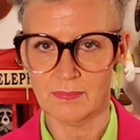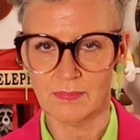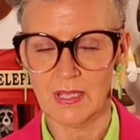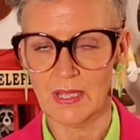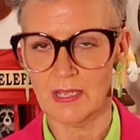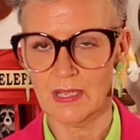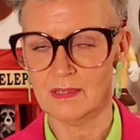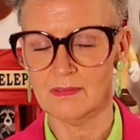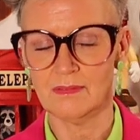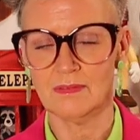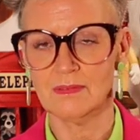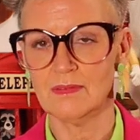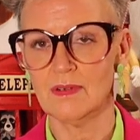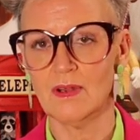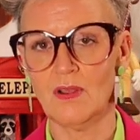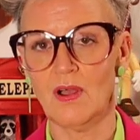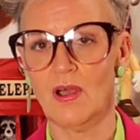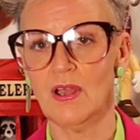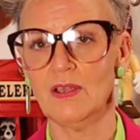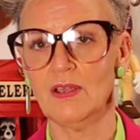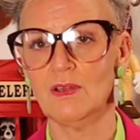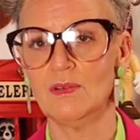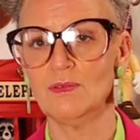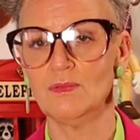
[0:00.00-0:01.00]
And
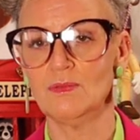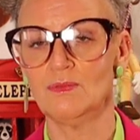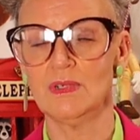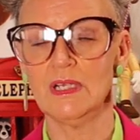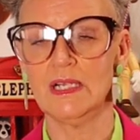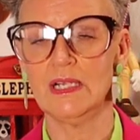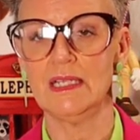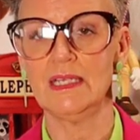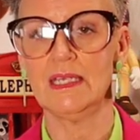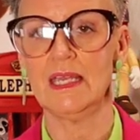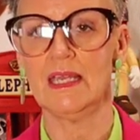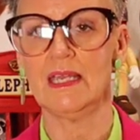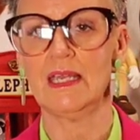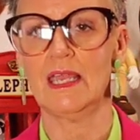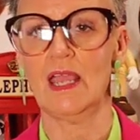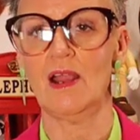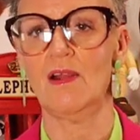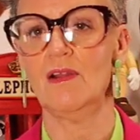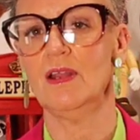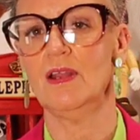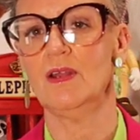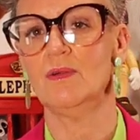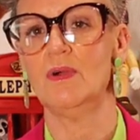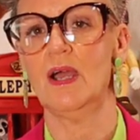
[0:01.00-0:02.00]
I could really get
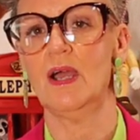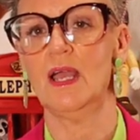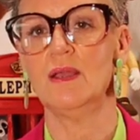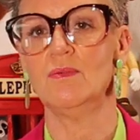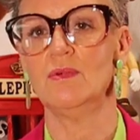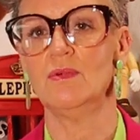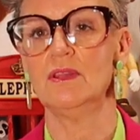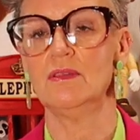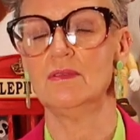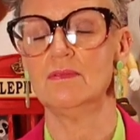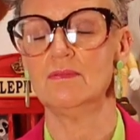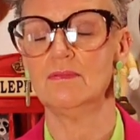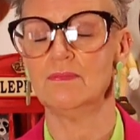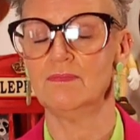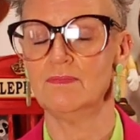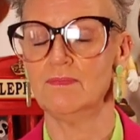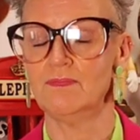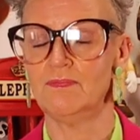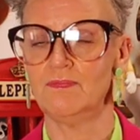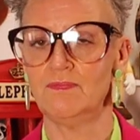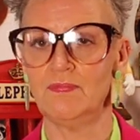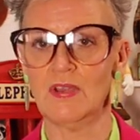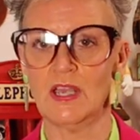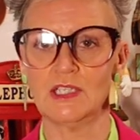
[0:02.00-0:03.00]
carried away with
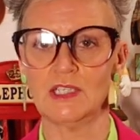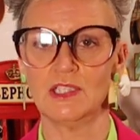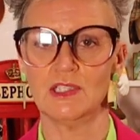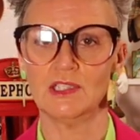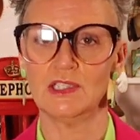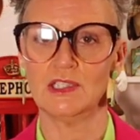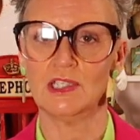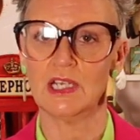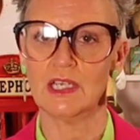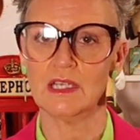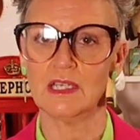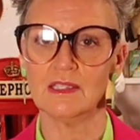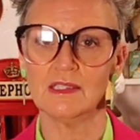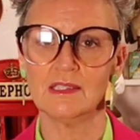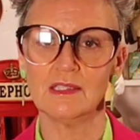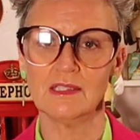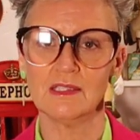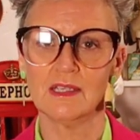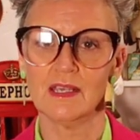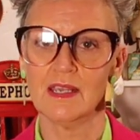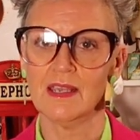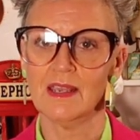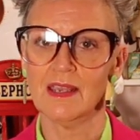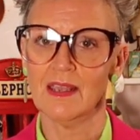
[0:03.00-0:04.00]
fashion
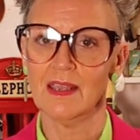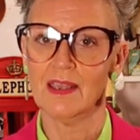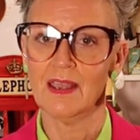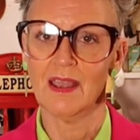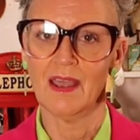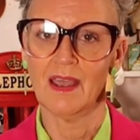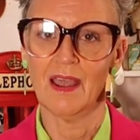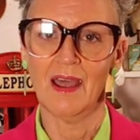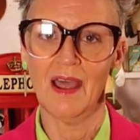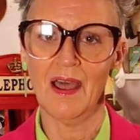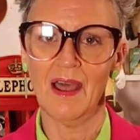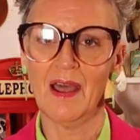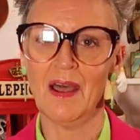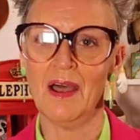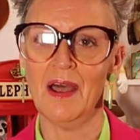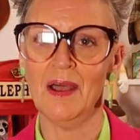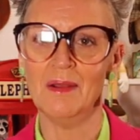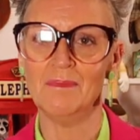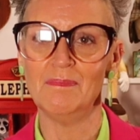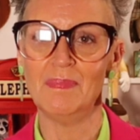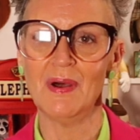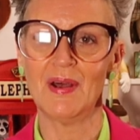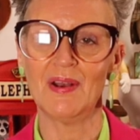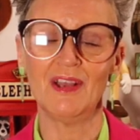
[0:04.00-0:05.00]
chickens,
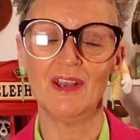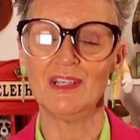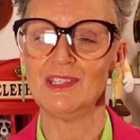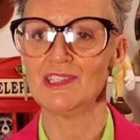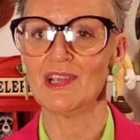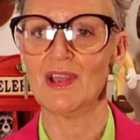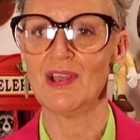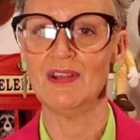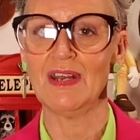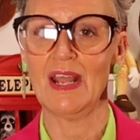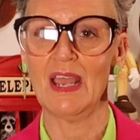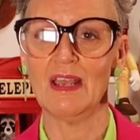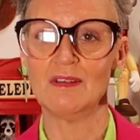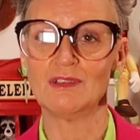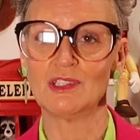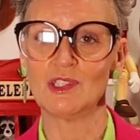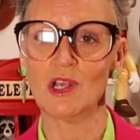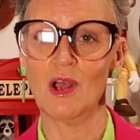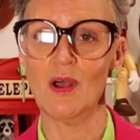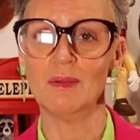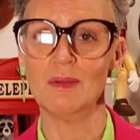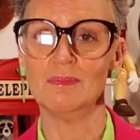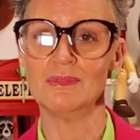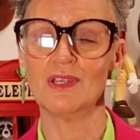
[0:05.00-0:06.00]
but I don't have
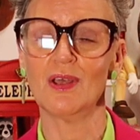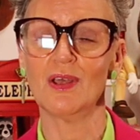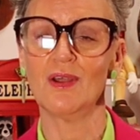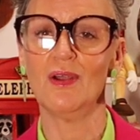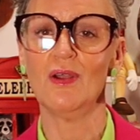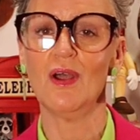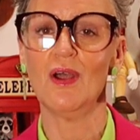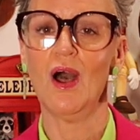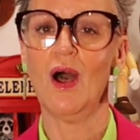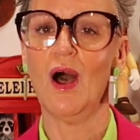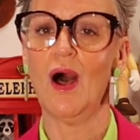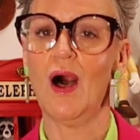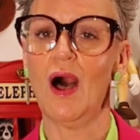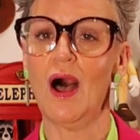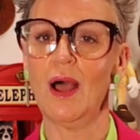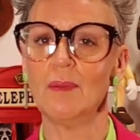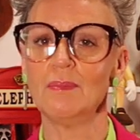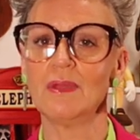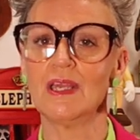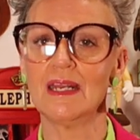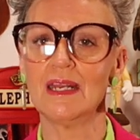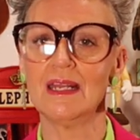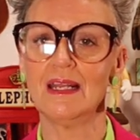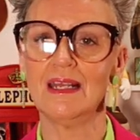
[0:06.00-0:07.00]
time. So
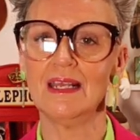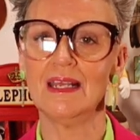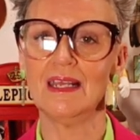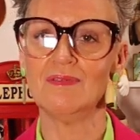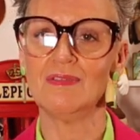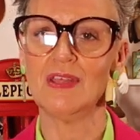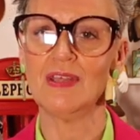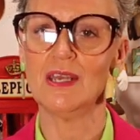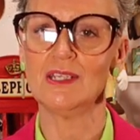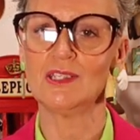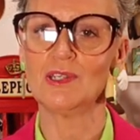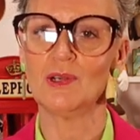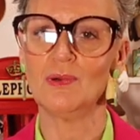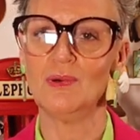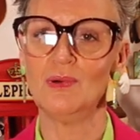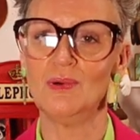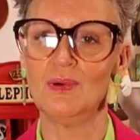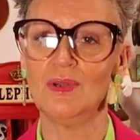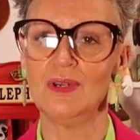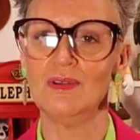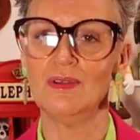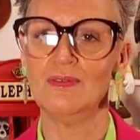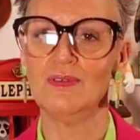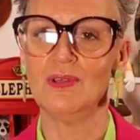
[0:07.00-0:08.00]
I'm going to leave that to
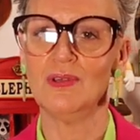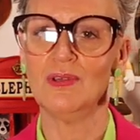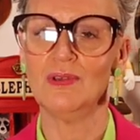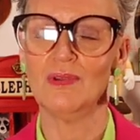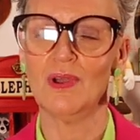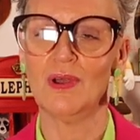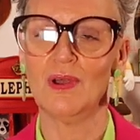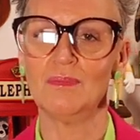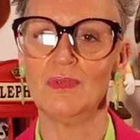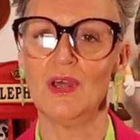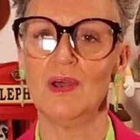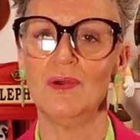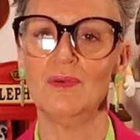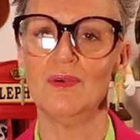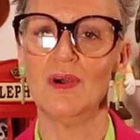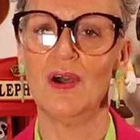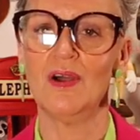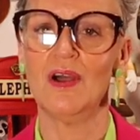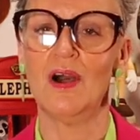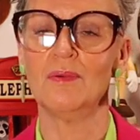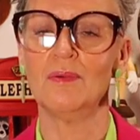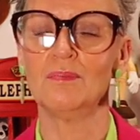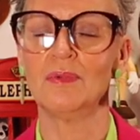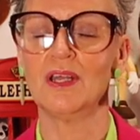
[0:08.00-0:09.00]
all of you. I
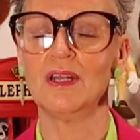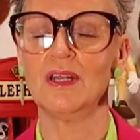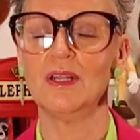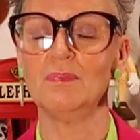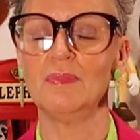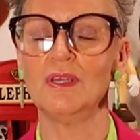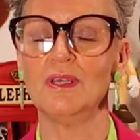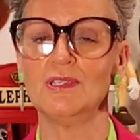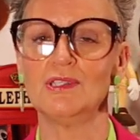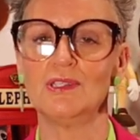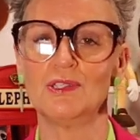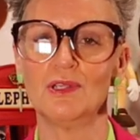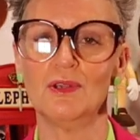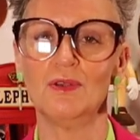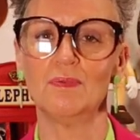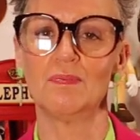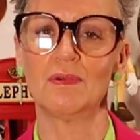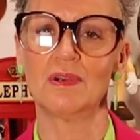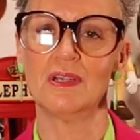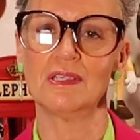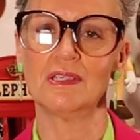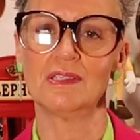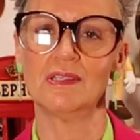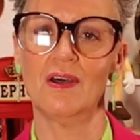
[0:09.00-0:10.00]
know I'm going to be
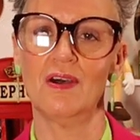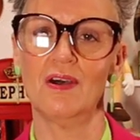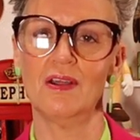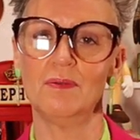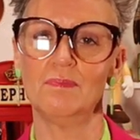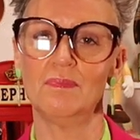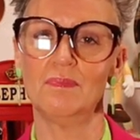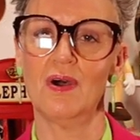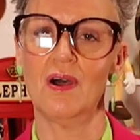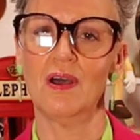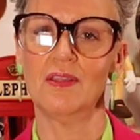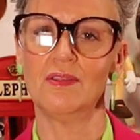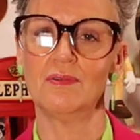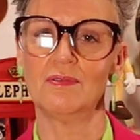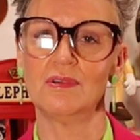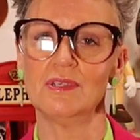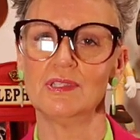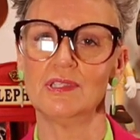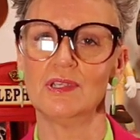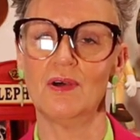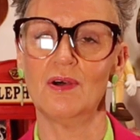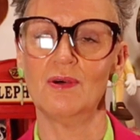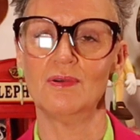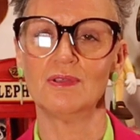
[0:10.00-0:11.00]
super excited by the
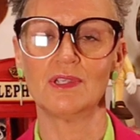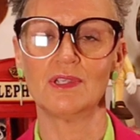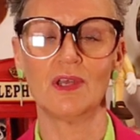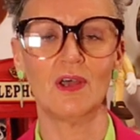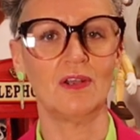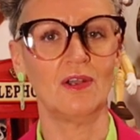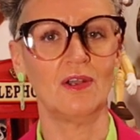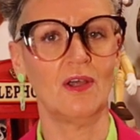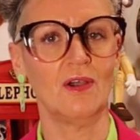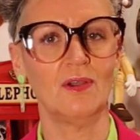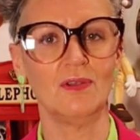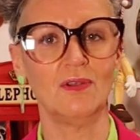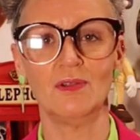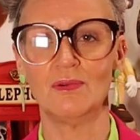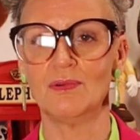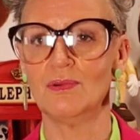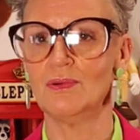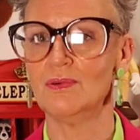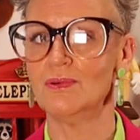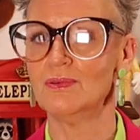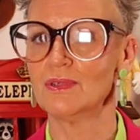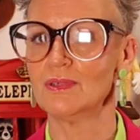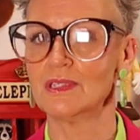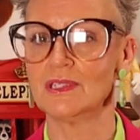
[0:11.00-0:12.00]
results. I
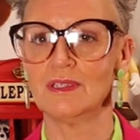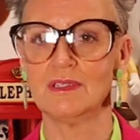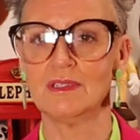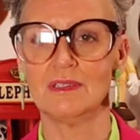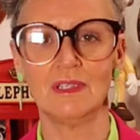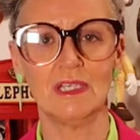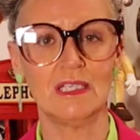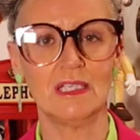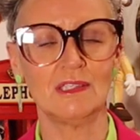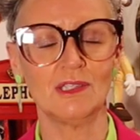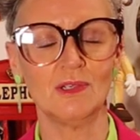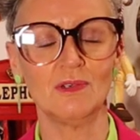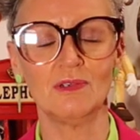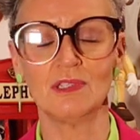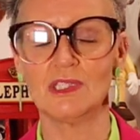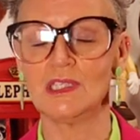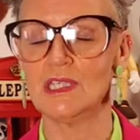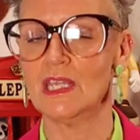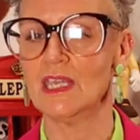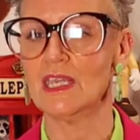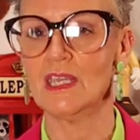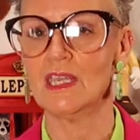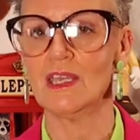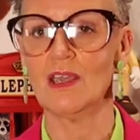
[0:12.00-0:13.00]
know it's all
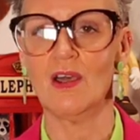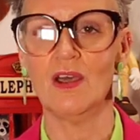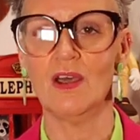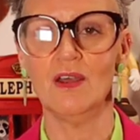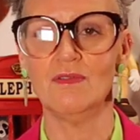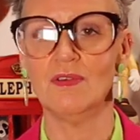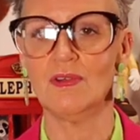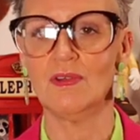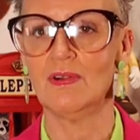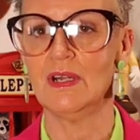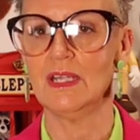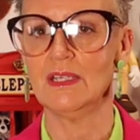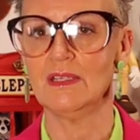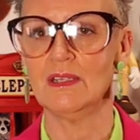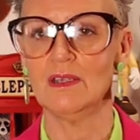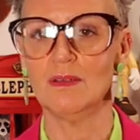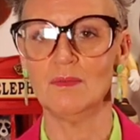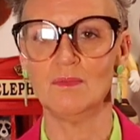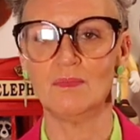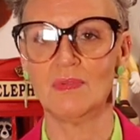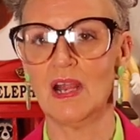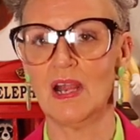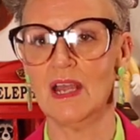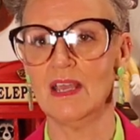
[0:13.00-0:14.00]
ticking over in
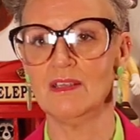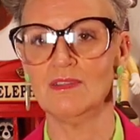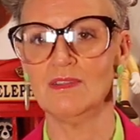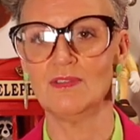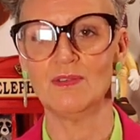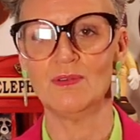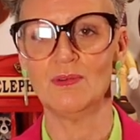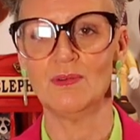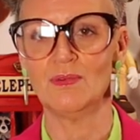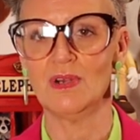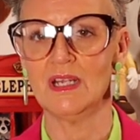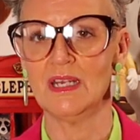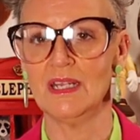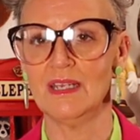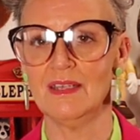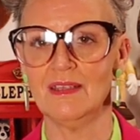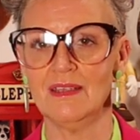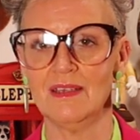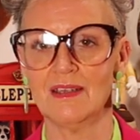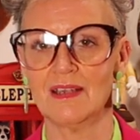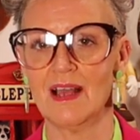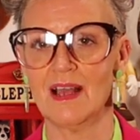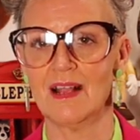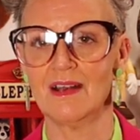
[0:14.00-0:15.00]
your brains already,
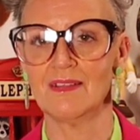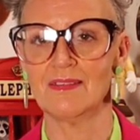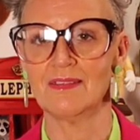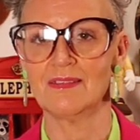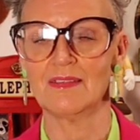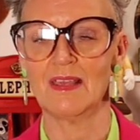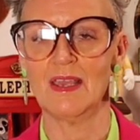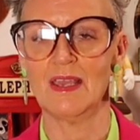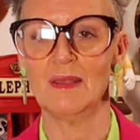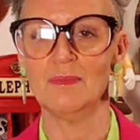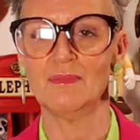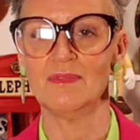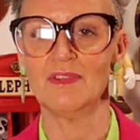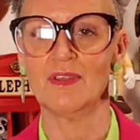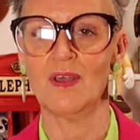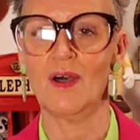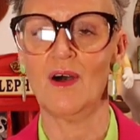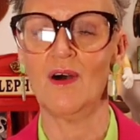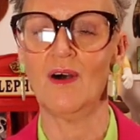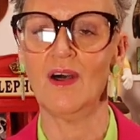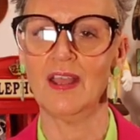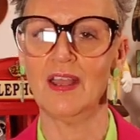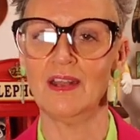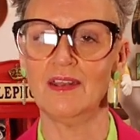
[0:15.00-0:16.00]
your colour schemes,
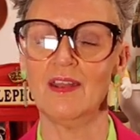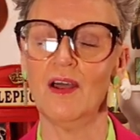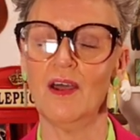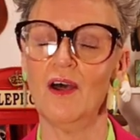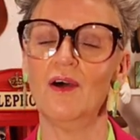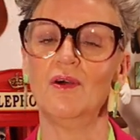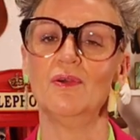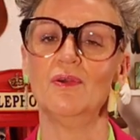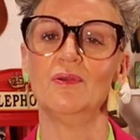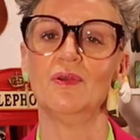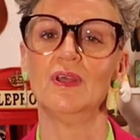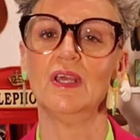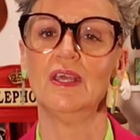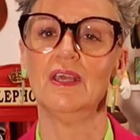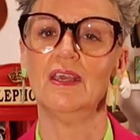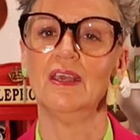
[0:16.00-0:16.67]
I know.